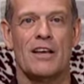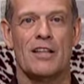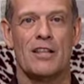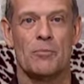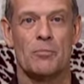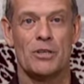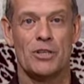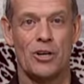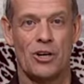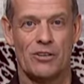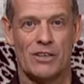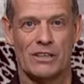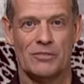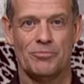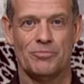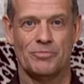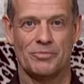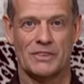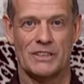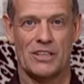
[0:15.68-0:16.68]
The menorah
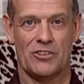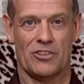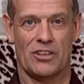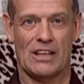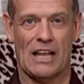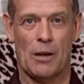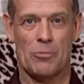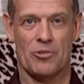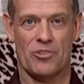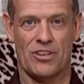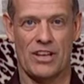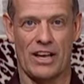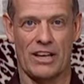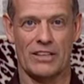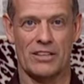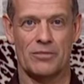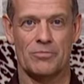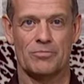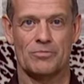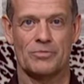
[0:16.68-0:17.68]
is a lampstand.
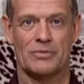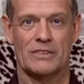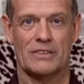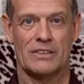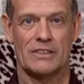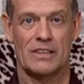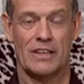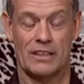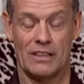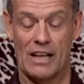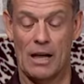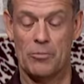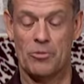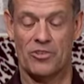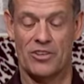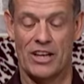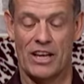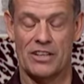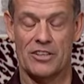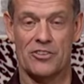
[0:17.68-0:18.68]
A
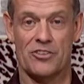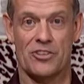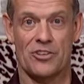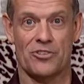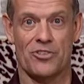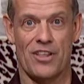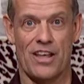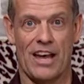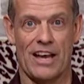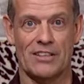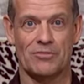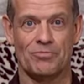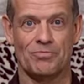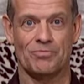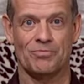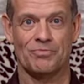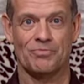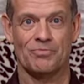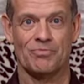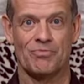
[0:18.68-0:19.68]
lampstand is just that,
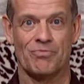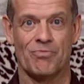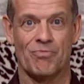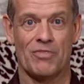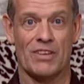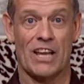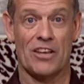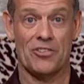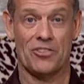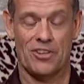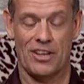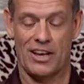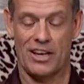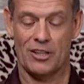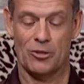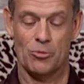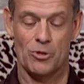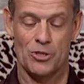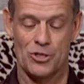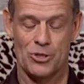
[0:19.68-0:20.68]
a
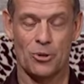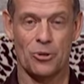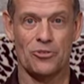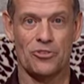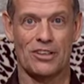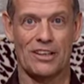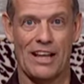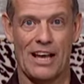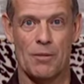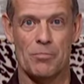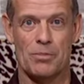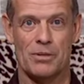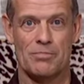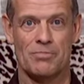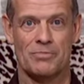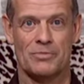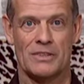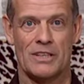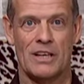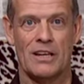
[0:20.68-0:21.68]
stand which holds a lamp.
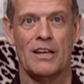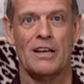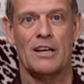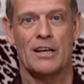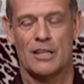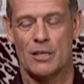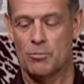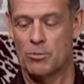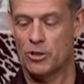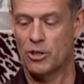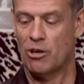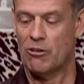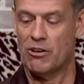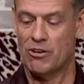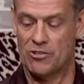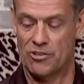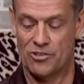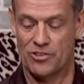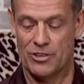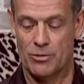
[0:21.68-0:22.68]
The menorah
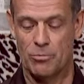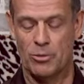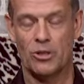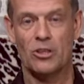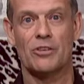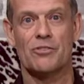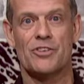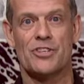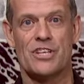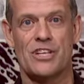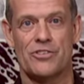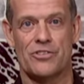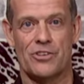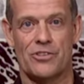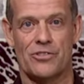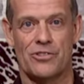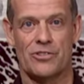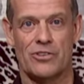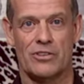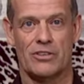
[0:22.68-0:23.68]
is a symbol of
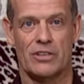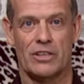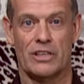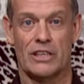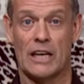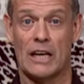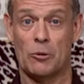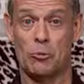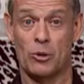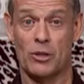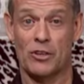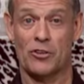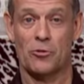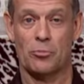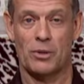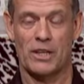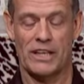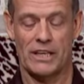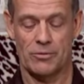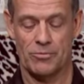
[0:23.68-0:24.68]
Jesus, and I will
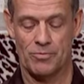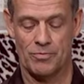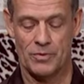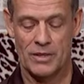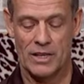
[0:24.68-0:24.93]
explain.